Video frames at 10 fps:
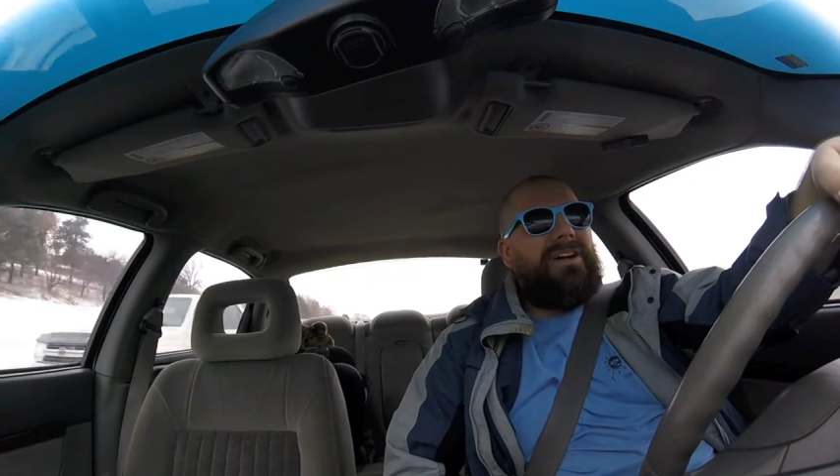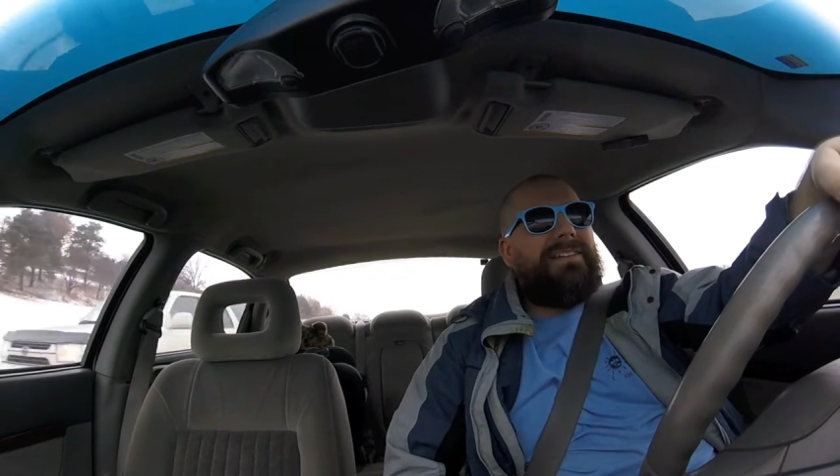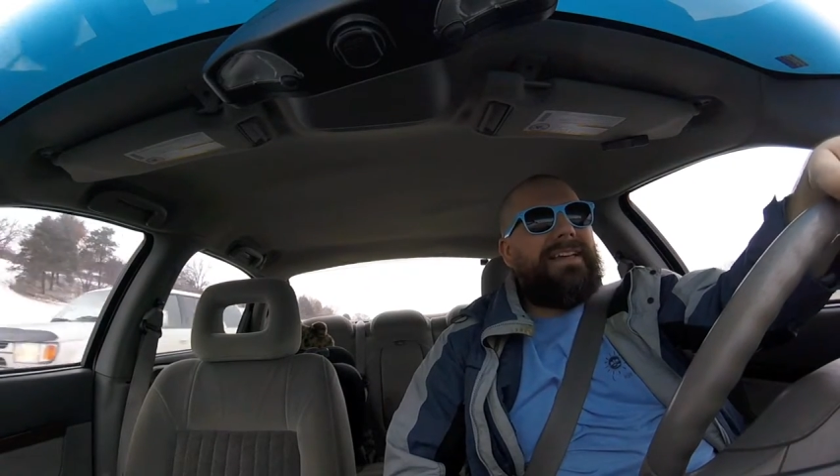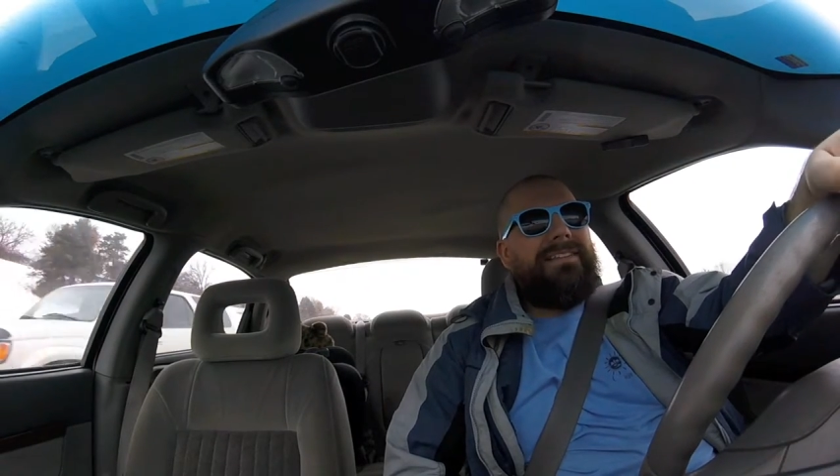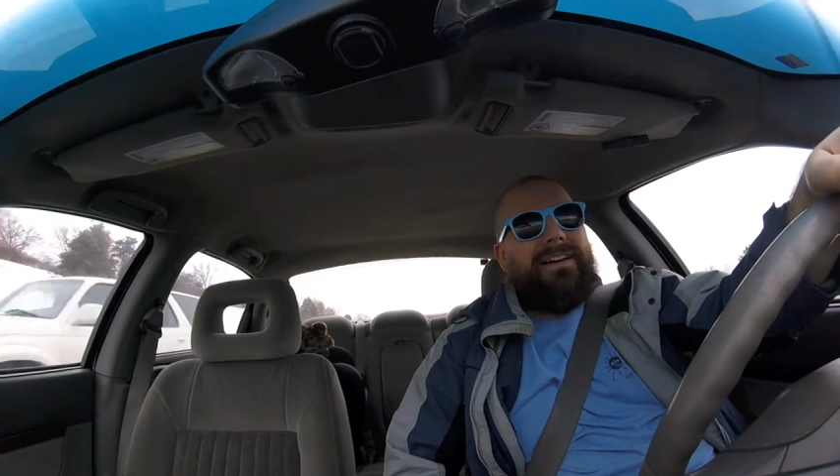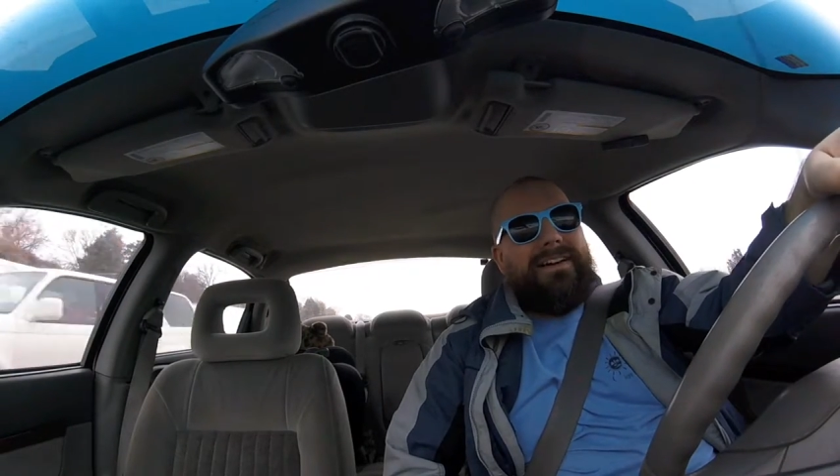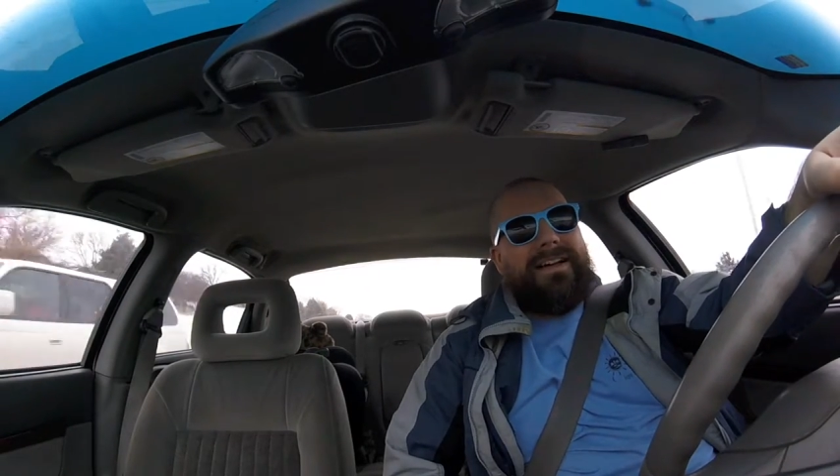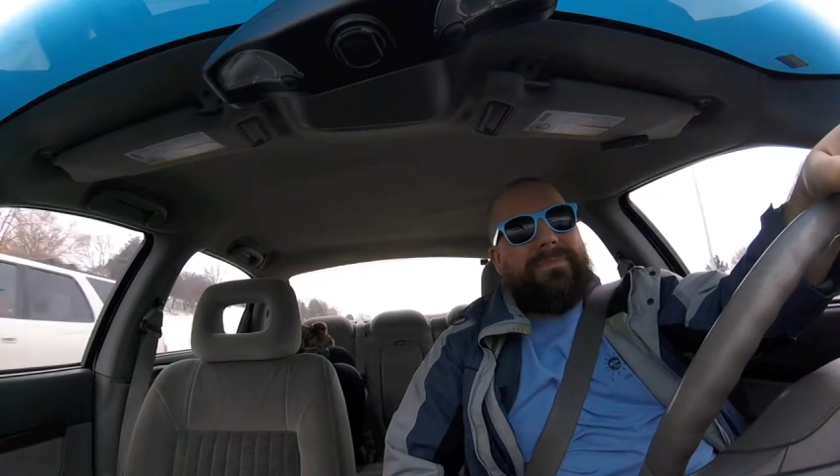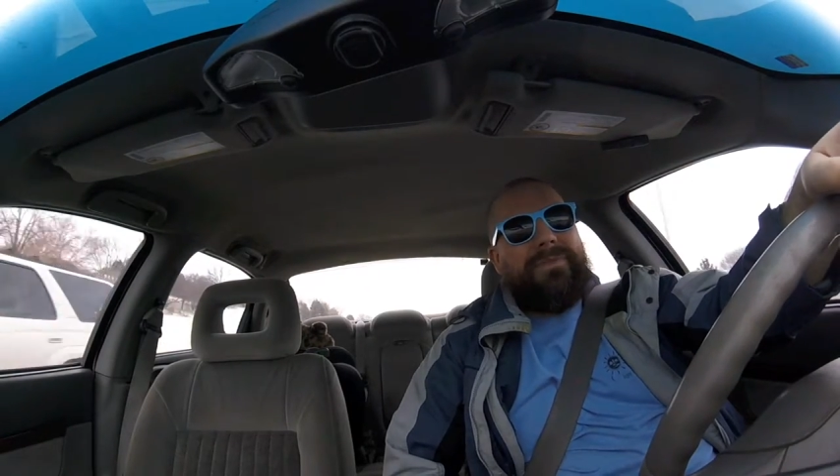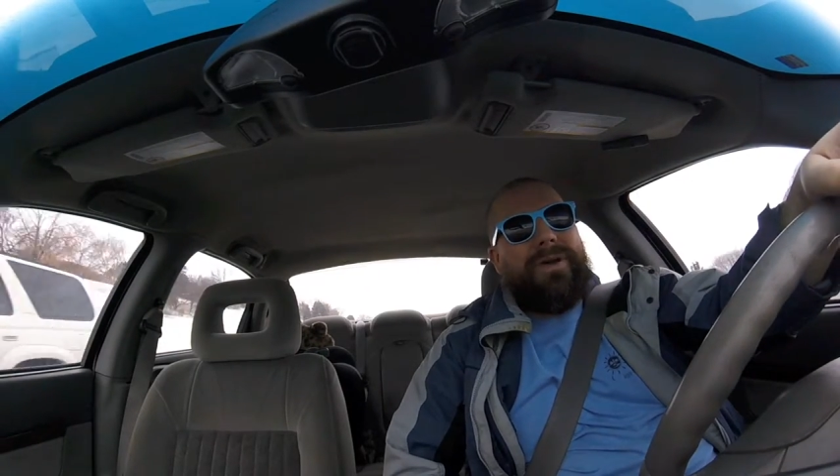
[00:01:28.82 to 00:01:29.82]
day long
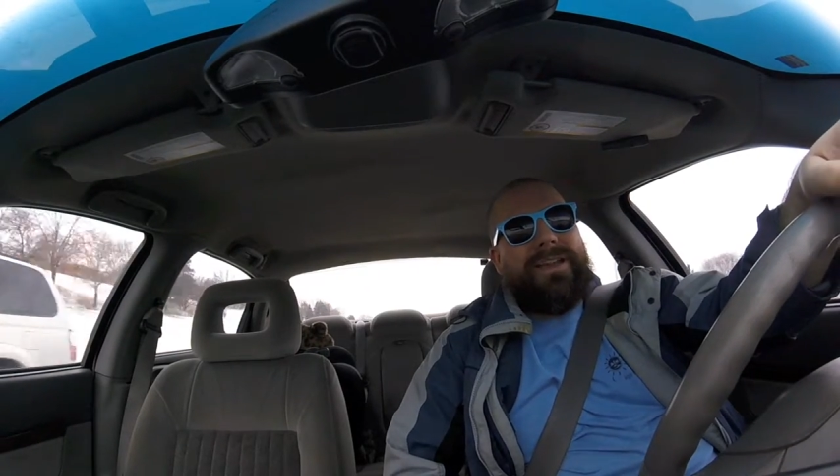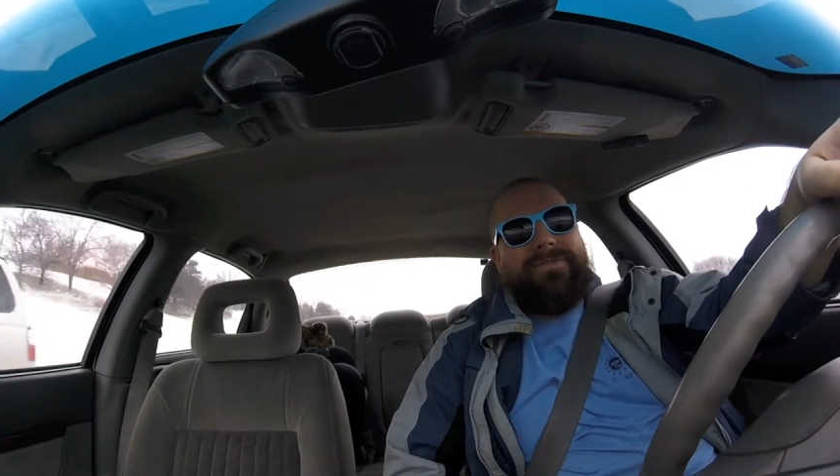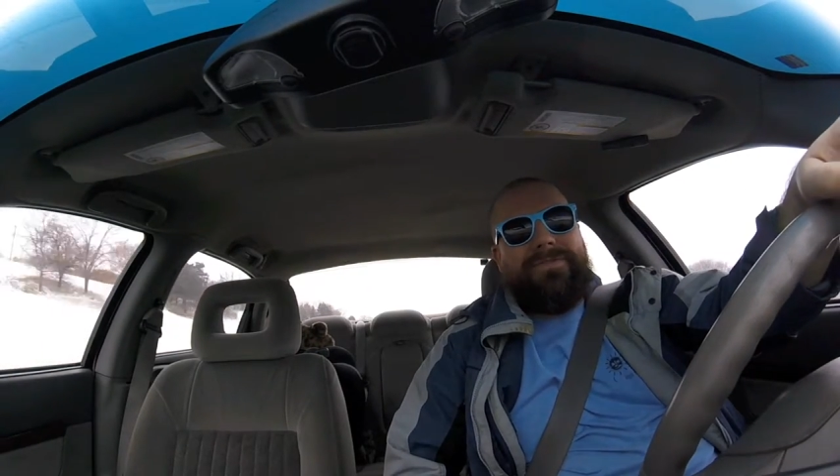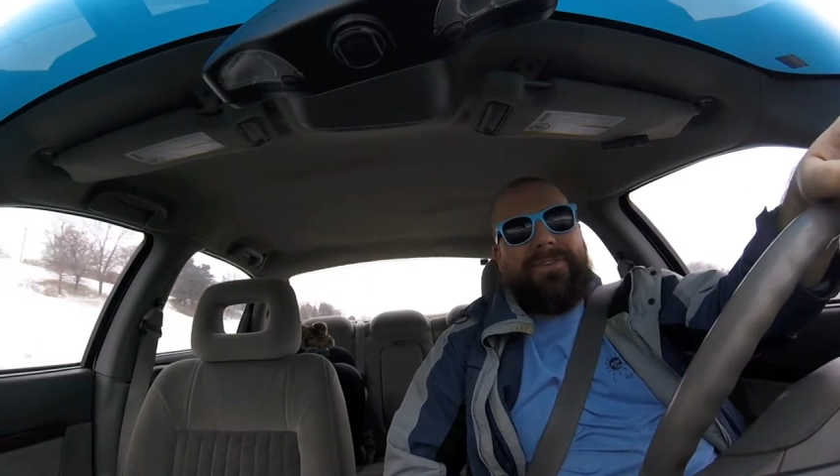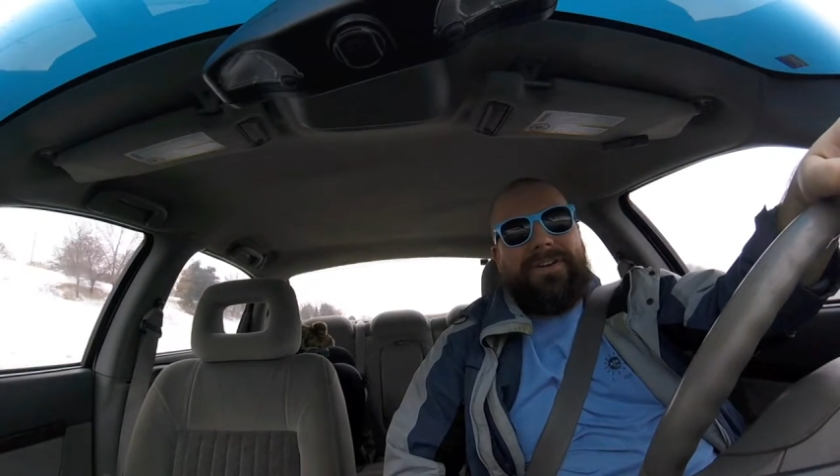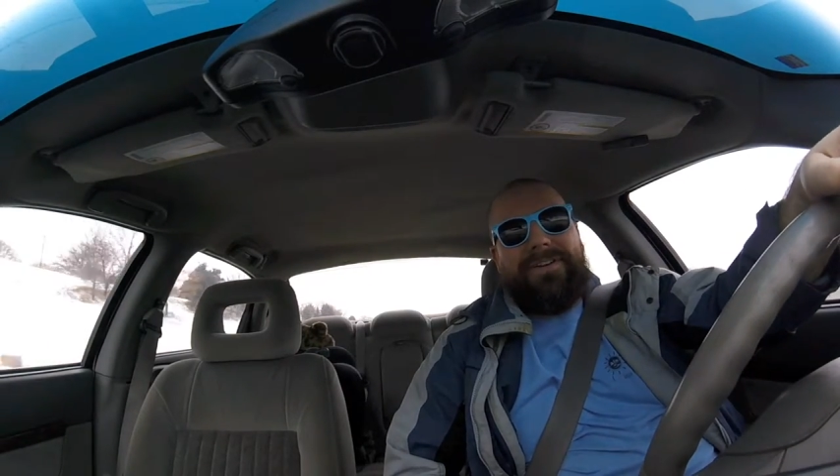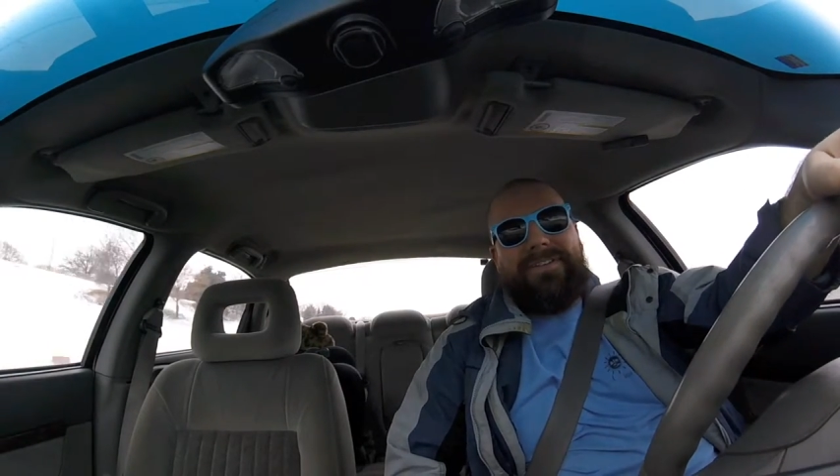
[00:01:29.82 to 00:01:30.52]
I've been waiting for